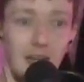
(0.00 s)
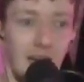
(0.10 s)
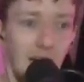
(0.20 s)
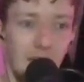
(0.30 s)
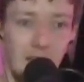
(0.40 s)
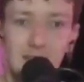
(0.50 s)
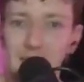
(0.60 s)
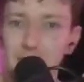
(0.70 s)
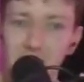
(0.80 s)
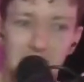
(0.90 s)
I'll
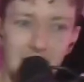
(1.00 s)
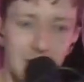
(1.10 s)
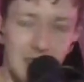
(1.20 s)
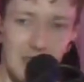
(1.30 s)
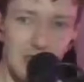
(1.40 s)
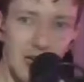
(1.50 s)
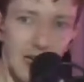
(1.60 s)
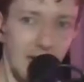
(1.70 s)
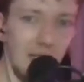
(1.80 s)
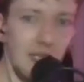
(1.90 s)
type his name into the
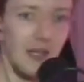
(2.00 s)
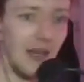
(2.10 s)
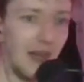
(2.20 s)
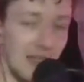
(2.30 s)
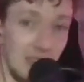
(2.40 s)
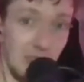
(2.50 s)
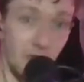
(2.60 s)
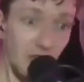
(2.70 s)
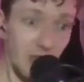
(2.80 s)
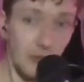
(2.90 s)
chat because he's
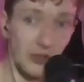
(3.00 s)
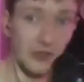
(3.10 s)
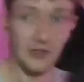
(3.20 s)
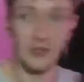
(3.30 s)
fucking brilliant.